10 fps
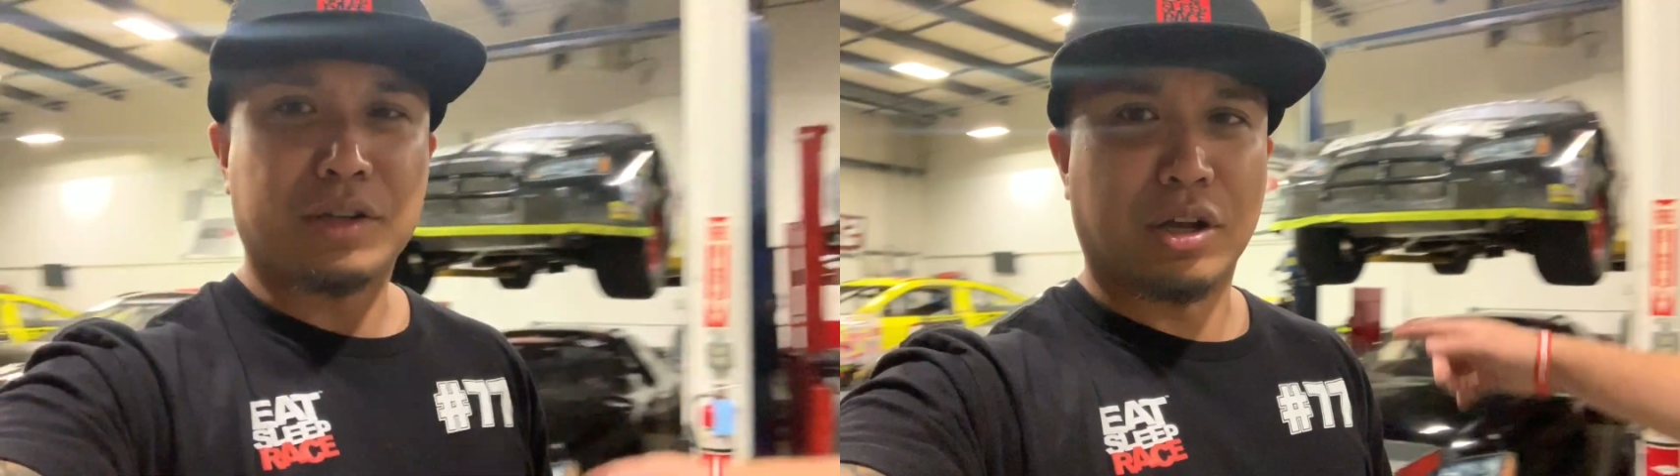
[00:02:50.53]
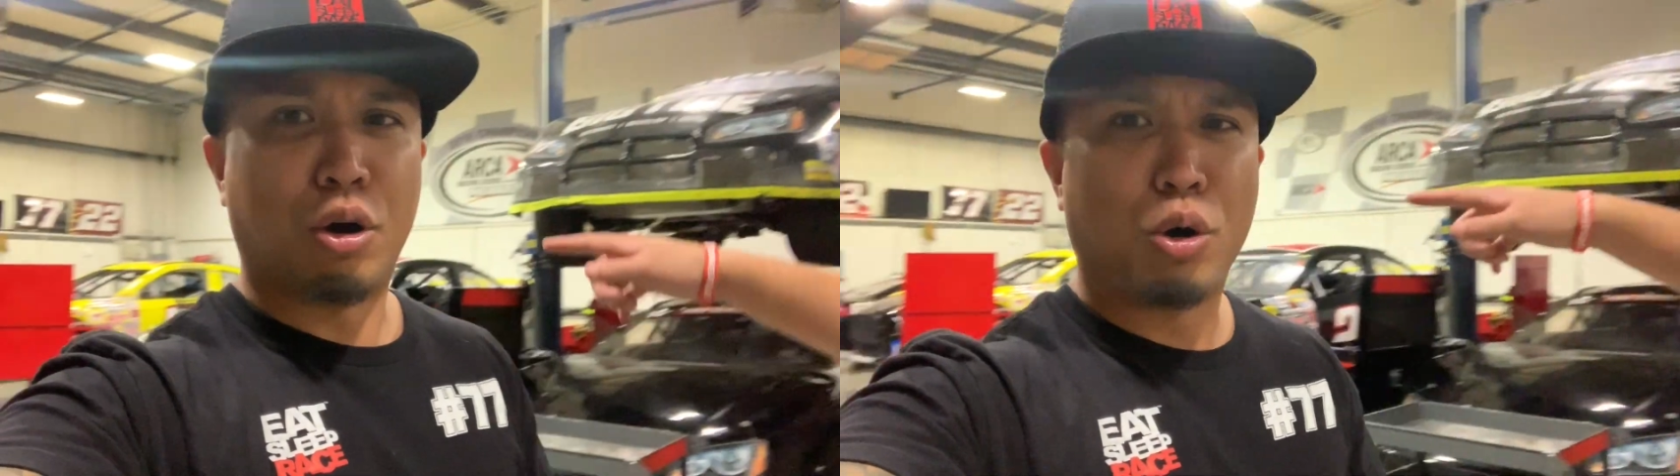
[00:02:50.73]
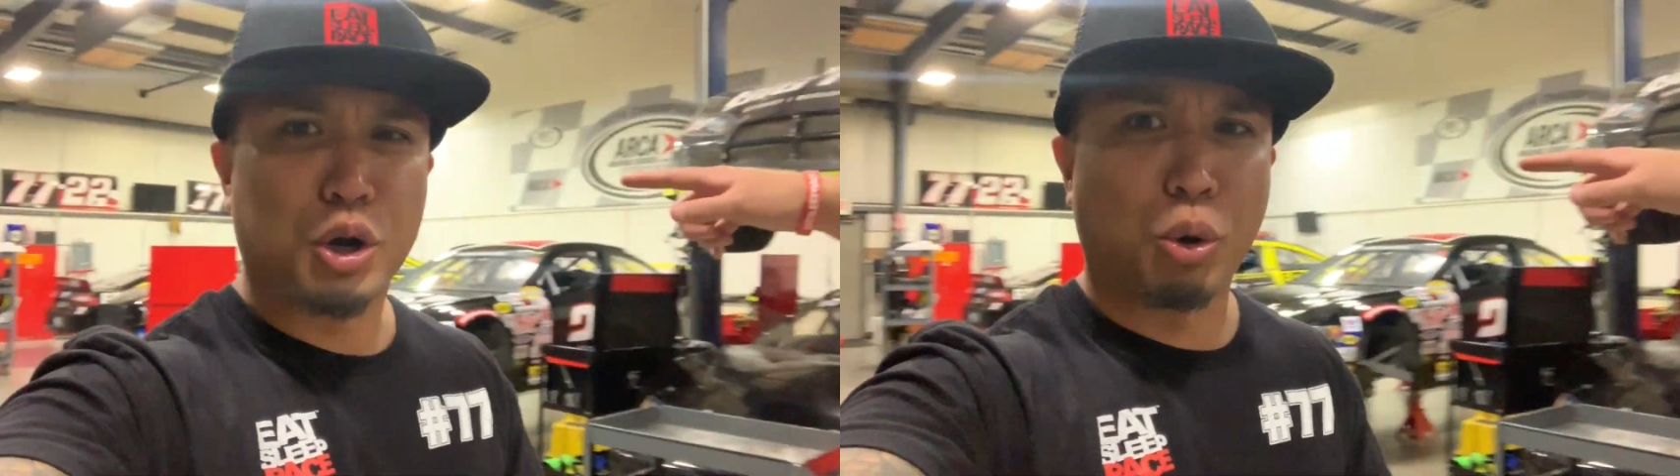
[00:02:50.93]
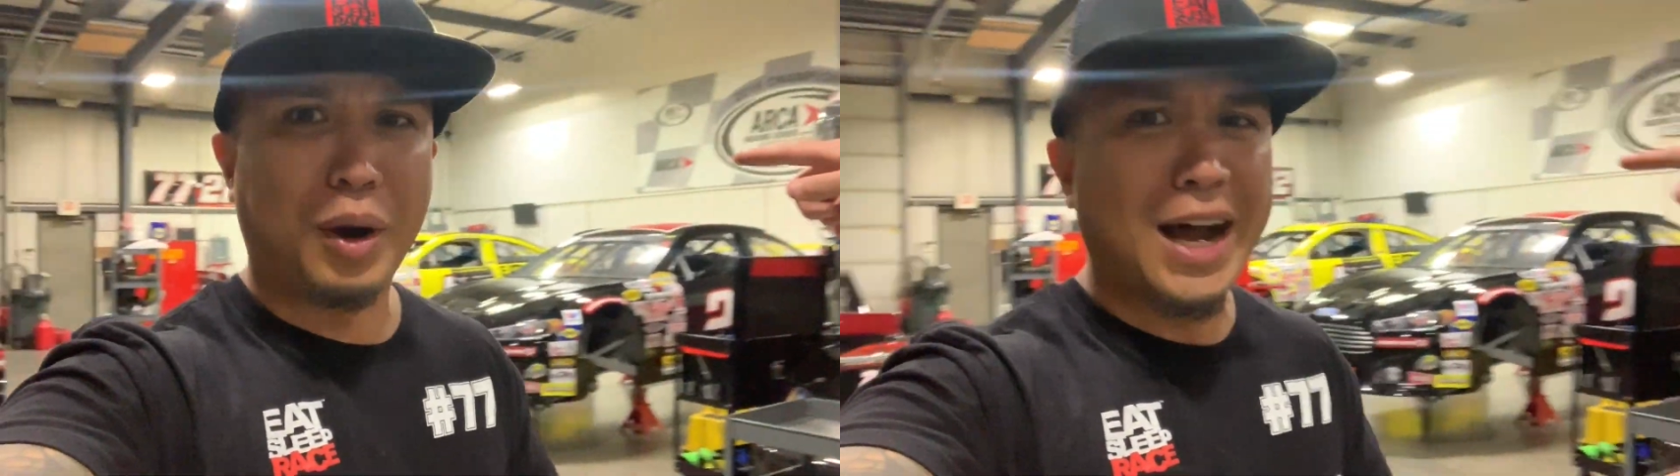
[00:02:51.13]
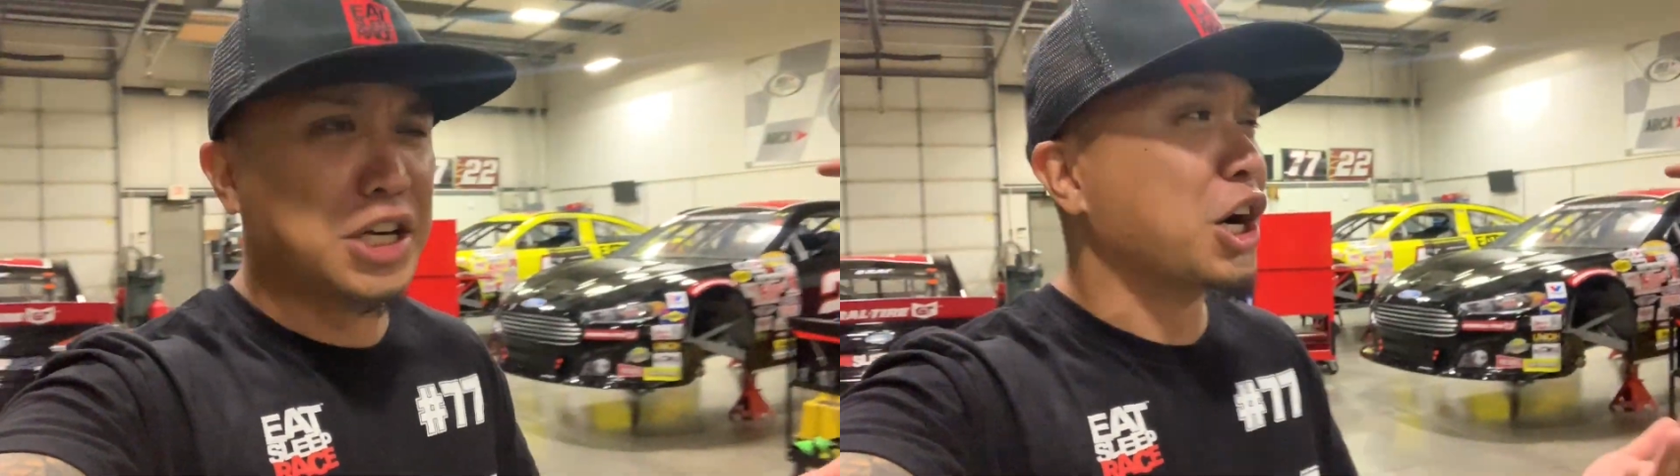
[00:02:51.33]
there's a whole
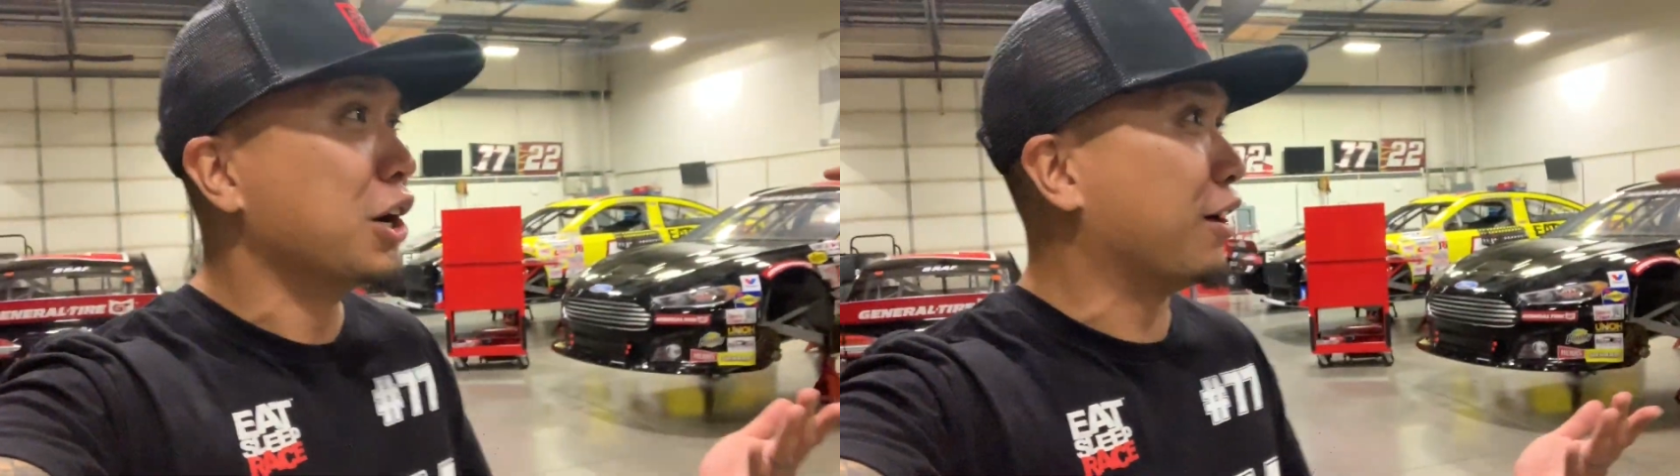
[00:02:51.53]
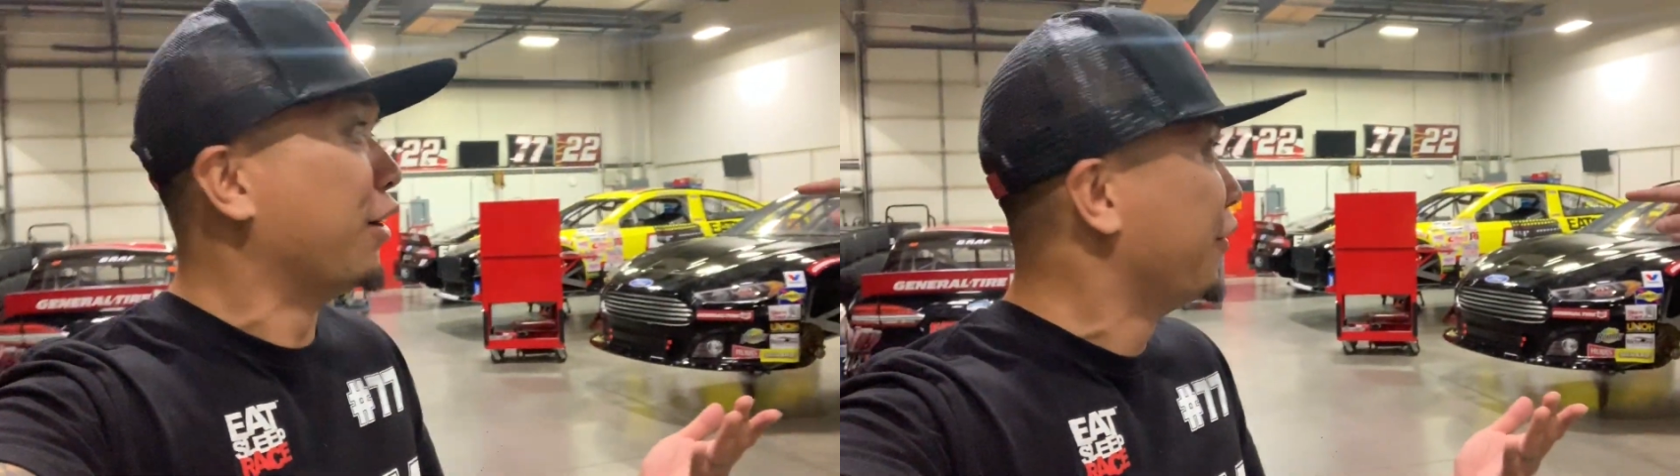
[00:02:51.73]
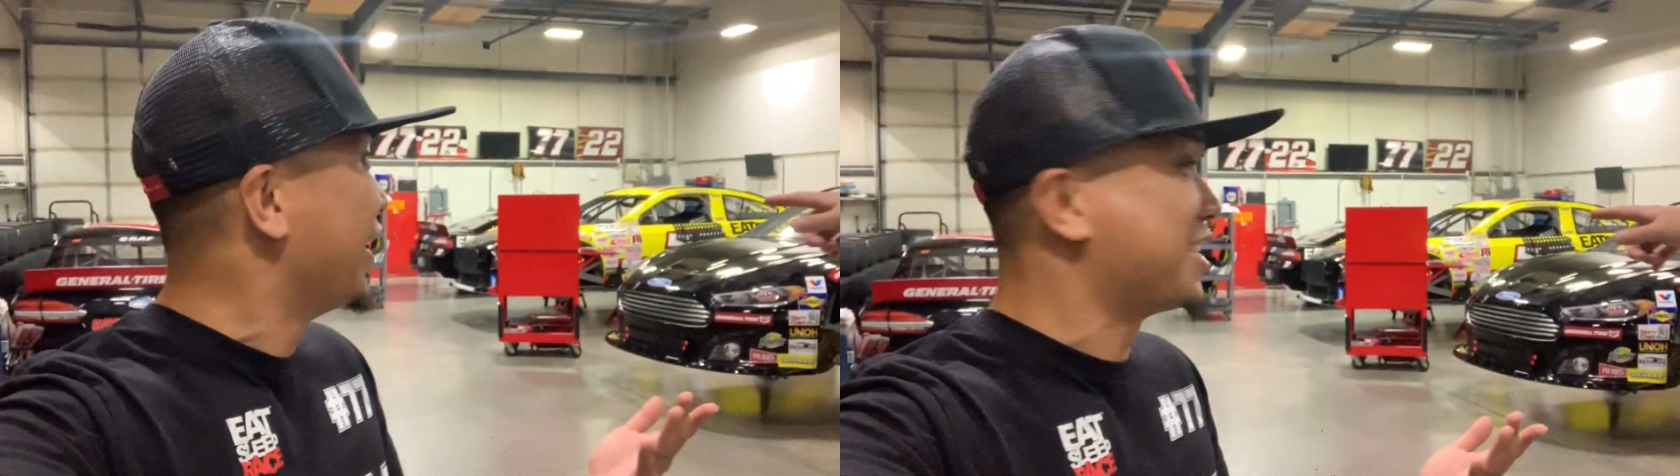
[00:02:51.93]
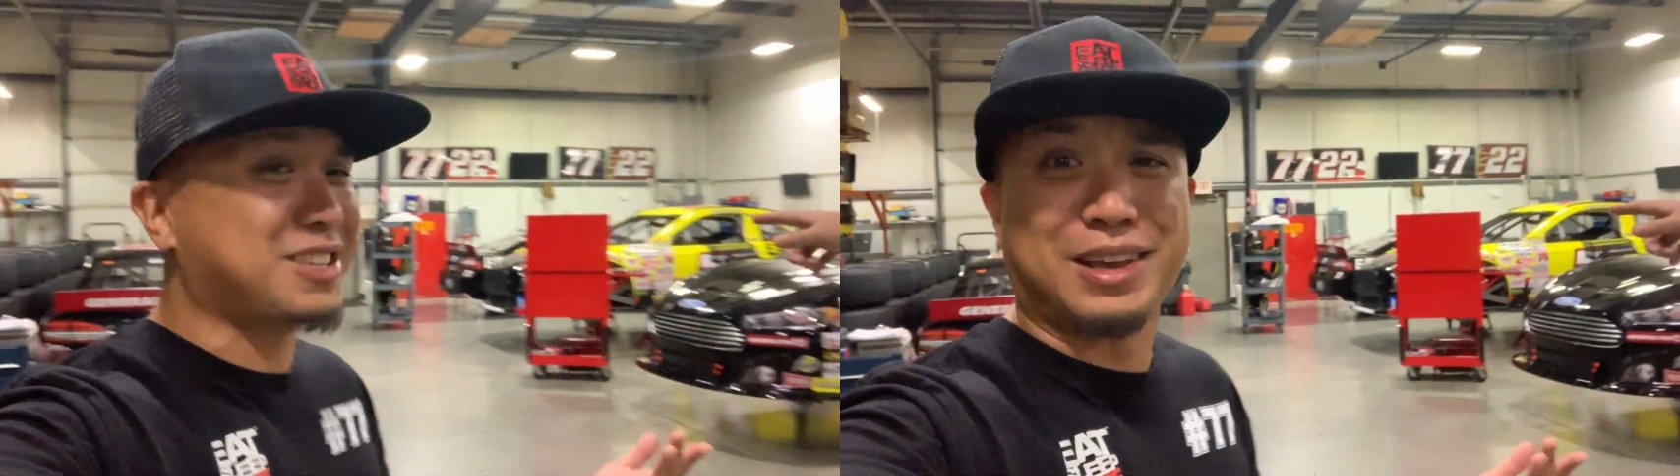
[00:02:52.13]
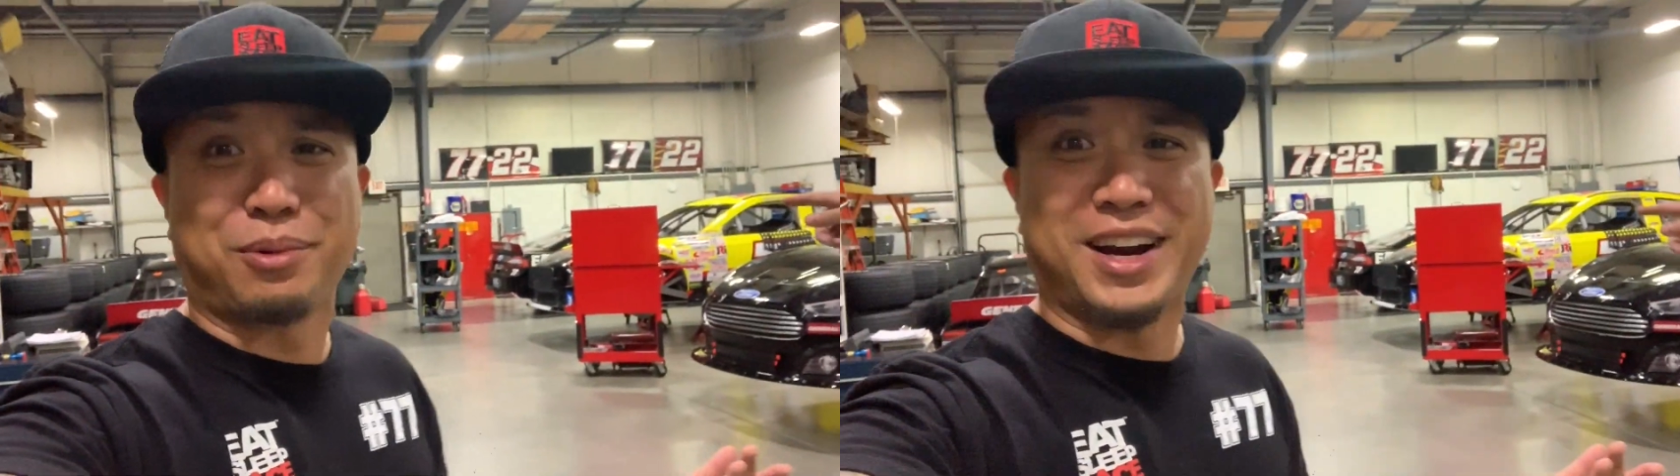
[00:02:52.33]
garage of EAT
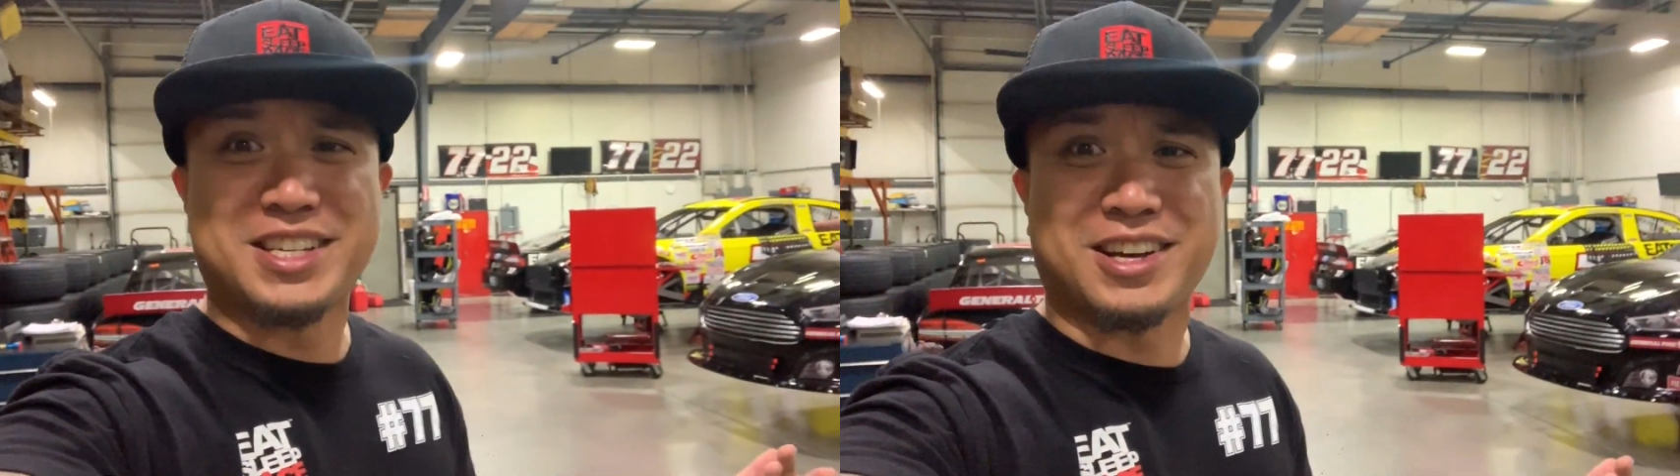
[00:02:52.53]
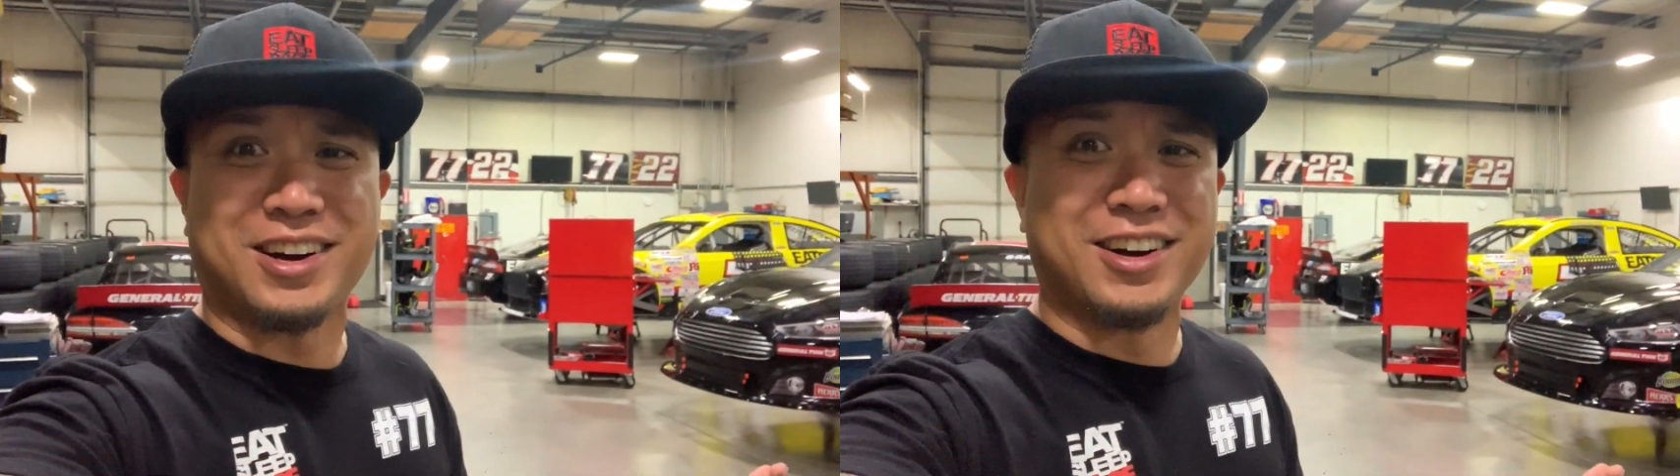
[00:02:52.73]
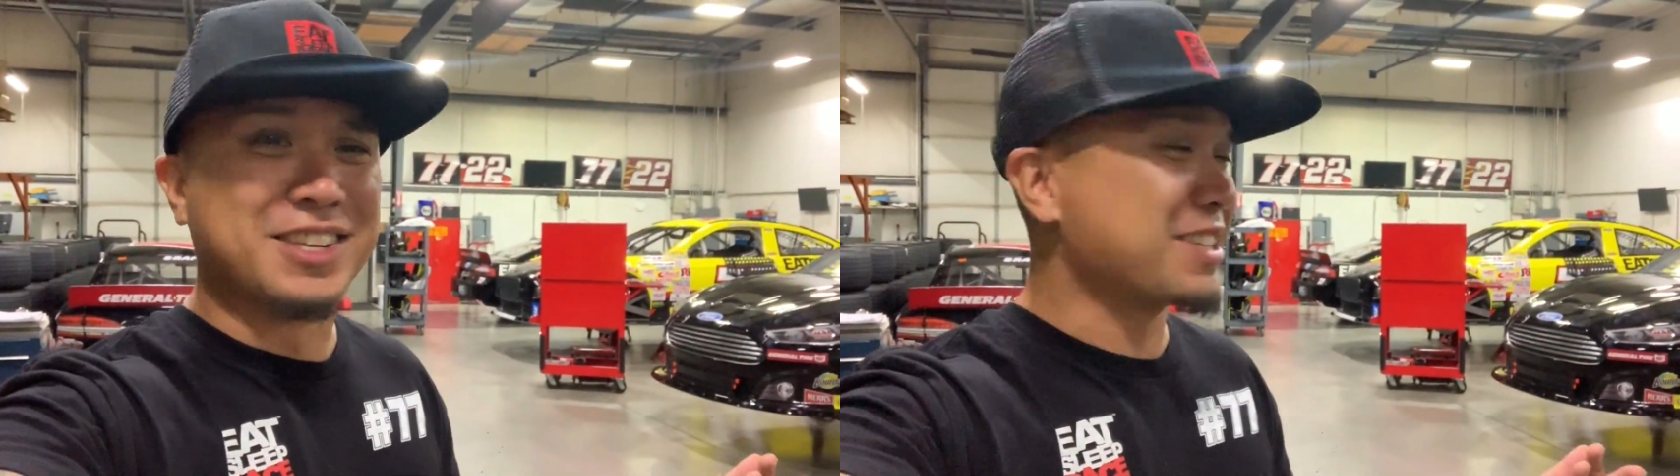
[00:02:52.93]
SLEEP race cars.